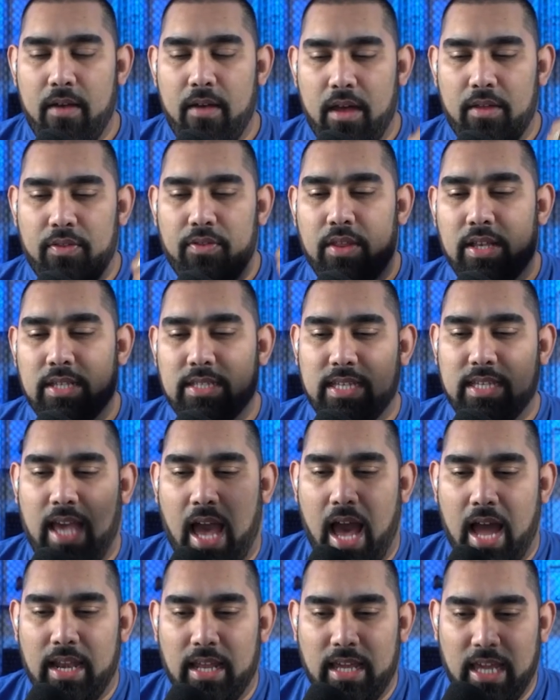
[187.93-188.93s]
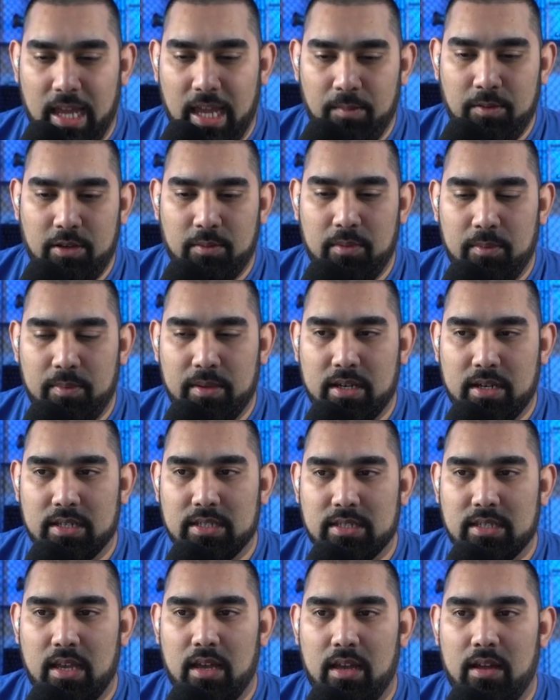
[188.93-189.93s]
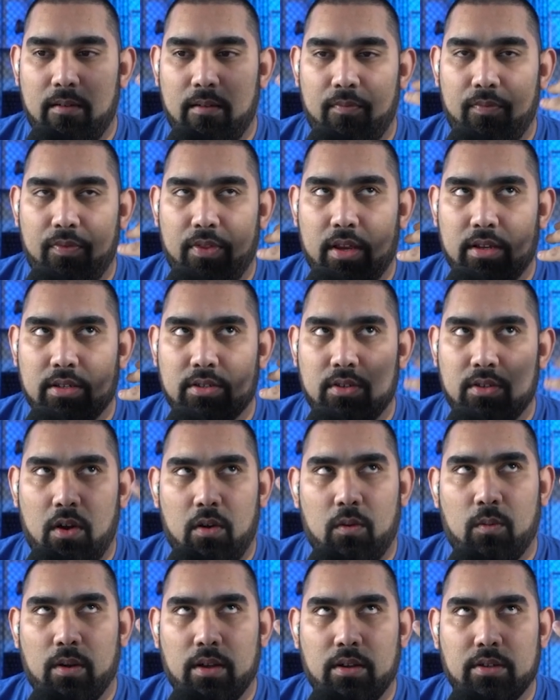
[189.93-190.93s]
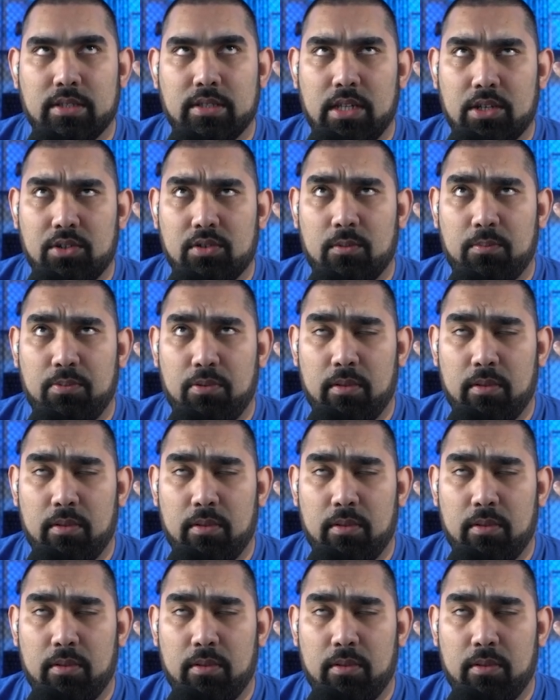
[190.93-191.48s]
This kind of came to me because there's no real central